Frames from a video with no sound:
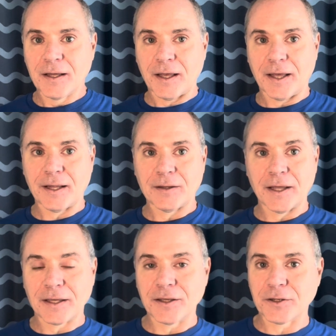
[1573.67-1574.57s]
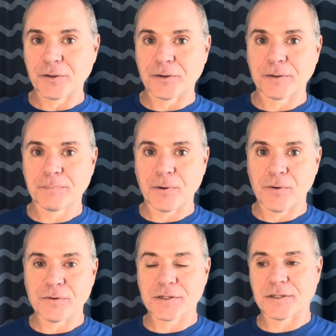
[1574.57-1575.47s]
and liking your
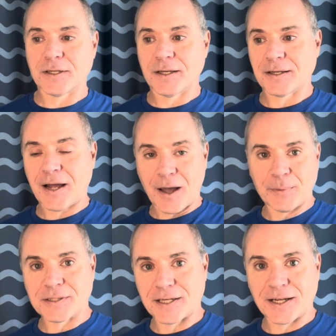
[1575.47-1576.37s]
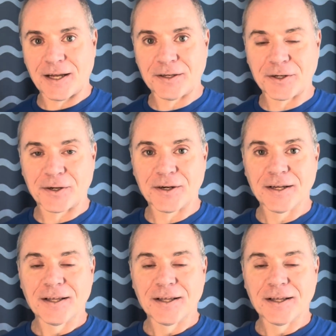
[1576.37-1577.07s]
posts and commenting on your